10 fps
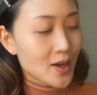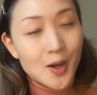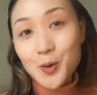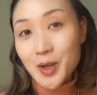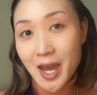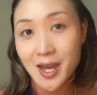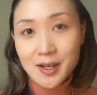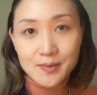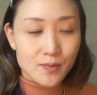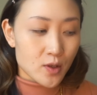Okay,
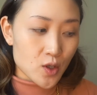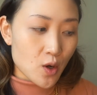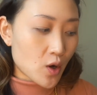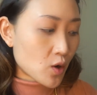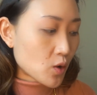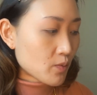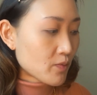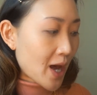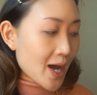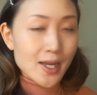so
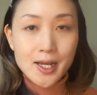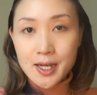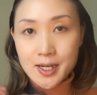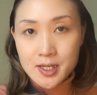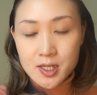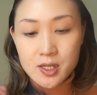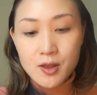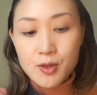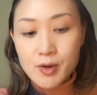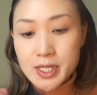that is
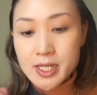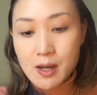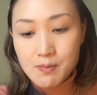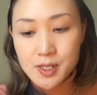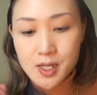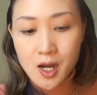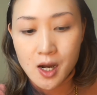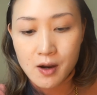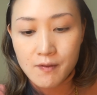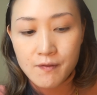3 steps
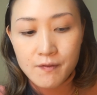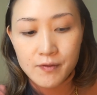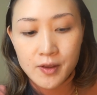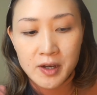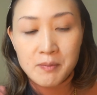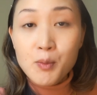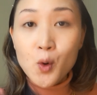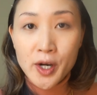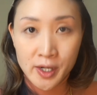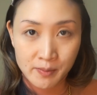of the
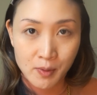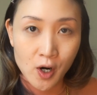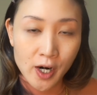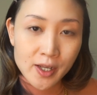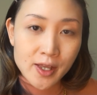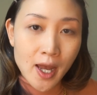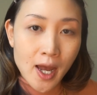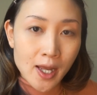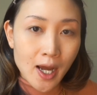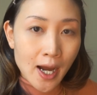important part
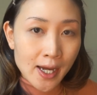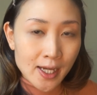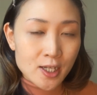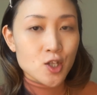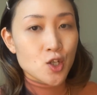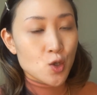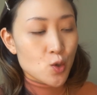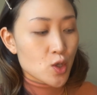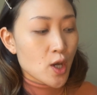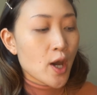that I like to
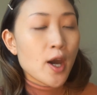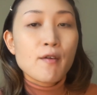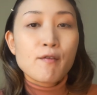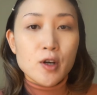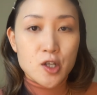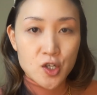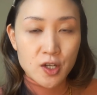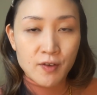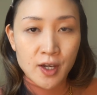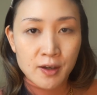use for
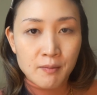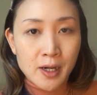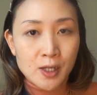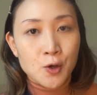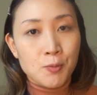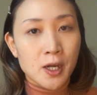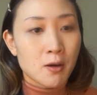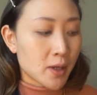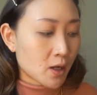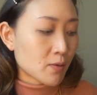achieving my no
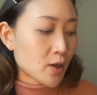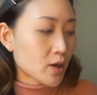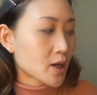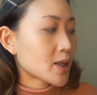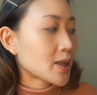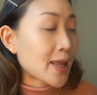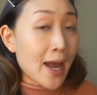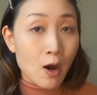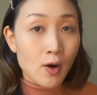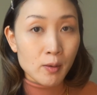makeup look.
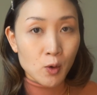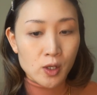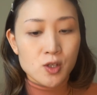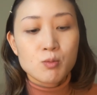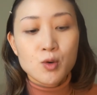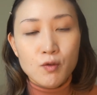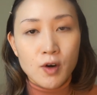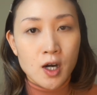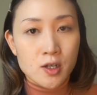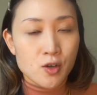Now I'm going to move
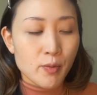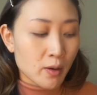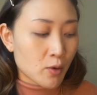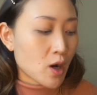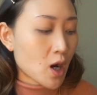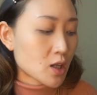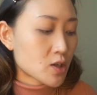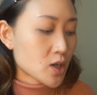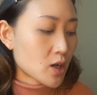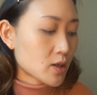on to putting more
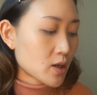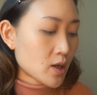colors on.